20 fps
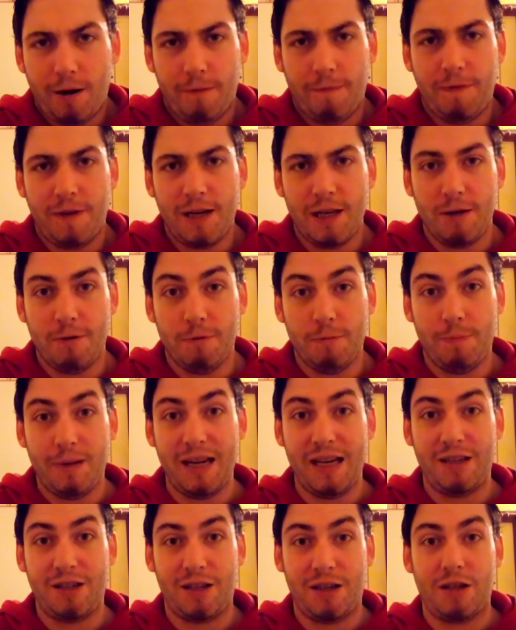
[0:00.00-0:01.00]
video
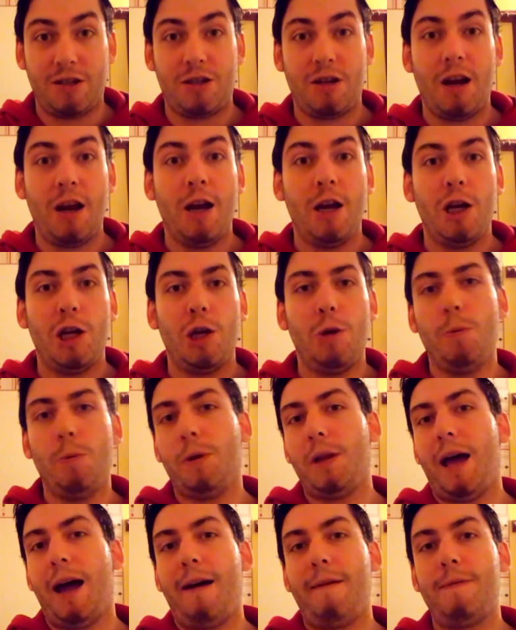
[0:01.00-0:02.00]
basis, you
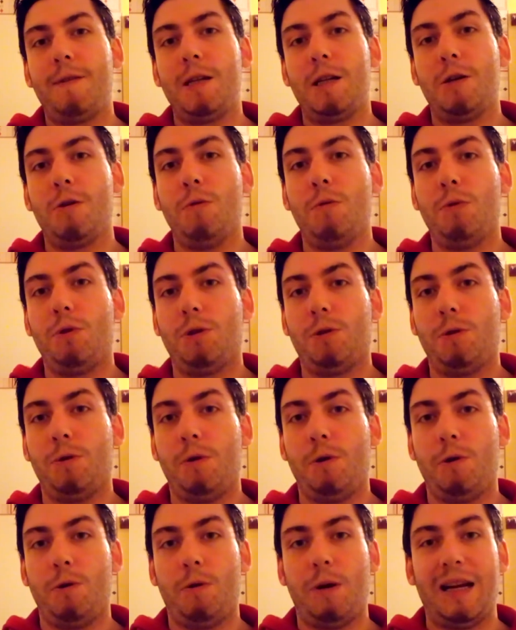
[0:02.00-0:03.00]
will have to go through
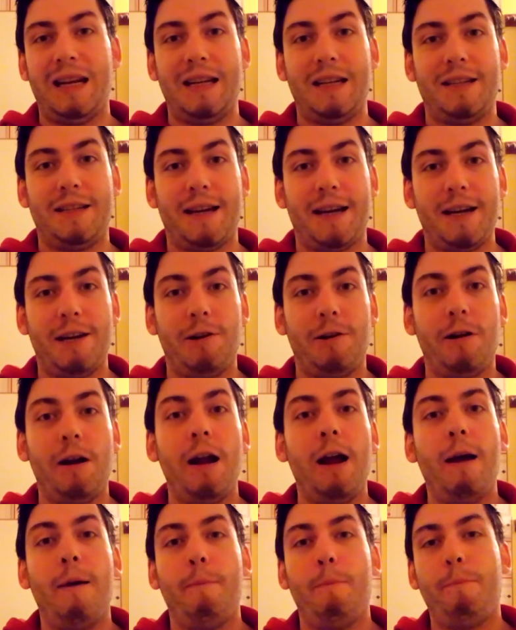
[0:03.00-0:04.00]
your entire
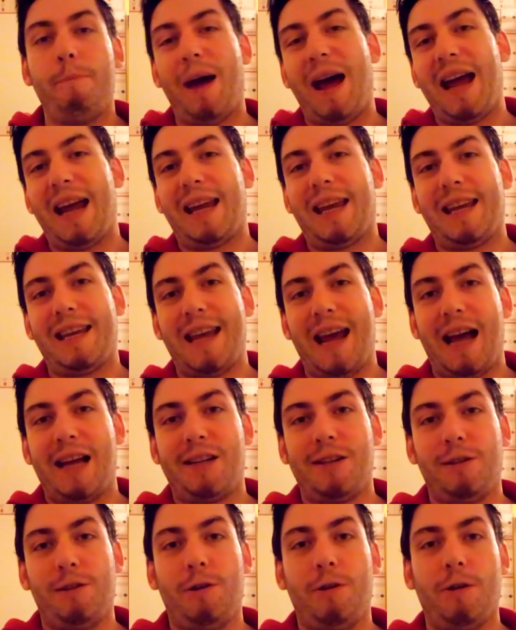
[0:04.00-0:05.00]
back
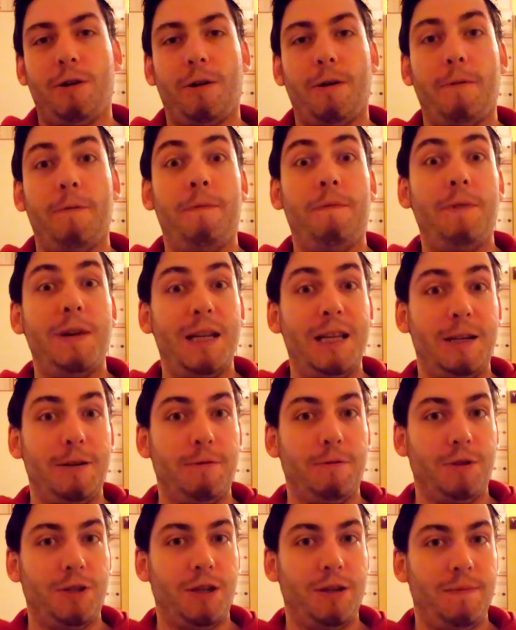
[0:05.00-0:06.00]
catalogue of
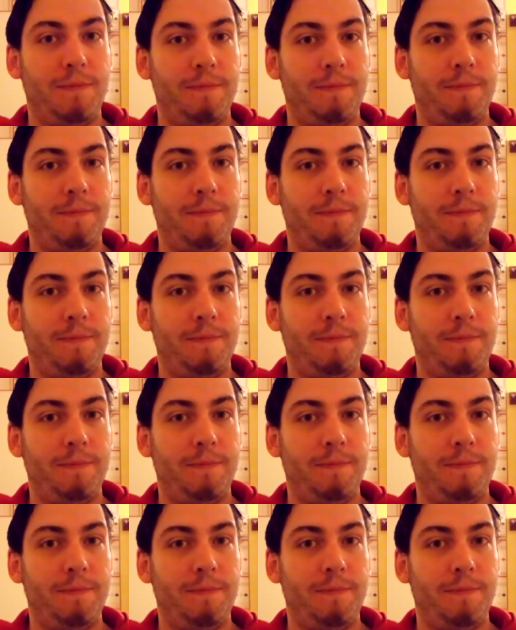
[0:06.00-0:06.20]
videos